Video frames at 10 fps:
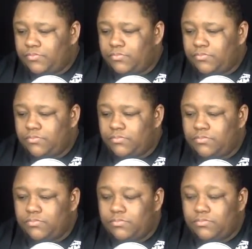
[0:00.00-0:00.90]

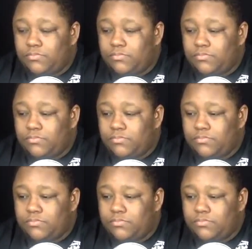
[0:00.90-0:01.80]

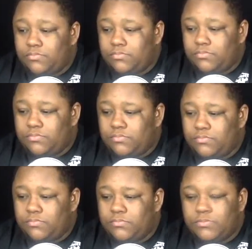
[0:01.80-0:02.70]

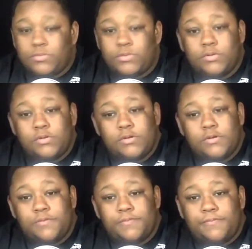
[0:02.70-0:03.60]

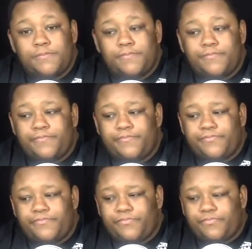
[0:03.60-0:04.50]

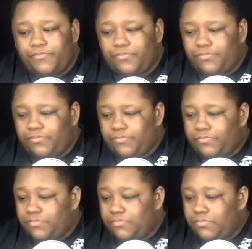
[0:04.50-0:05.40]

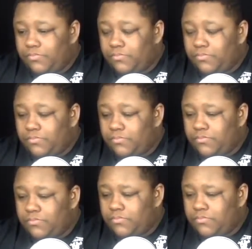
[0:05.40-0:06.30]

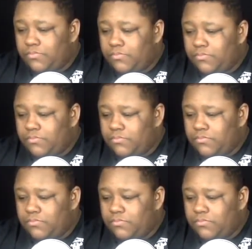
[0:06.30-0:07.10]
The person shown says nothing.